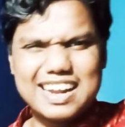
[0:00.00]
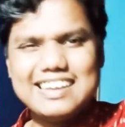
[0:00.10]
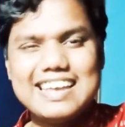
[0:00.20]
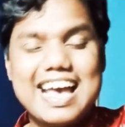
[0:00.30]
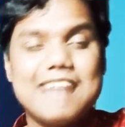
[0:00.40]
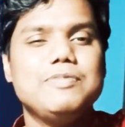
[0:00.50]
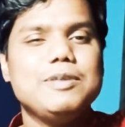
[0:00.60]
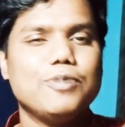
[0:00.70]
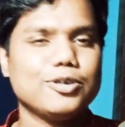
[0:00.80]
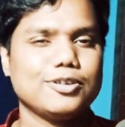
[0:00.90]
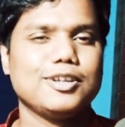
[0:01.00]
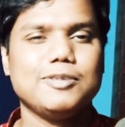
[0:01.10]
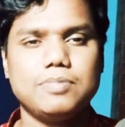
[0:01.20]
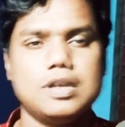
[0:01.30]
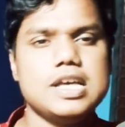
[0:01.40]
great day and be positive
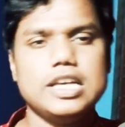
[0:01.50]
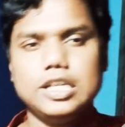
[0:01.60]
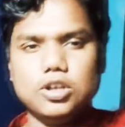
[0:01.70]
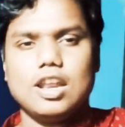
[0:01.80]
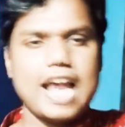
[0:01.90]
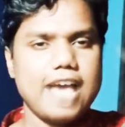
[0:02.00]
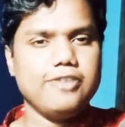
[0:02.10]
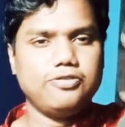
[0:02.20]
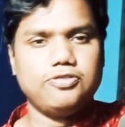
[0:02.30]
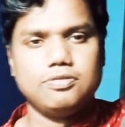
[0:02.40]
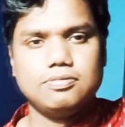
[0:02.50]
in your life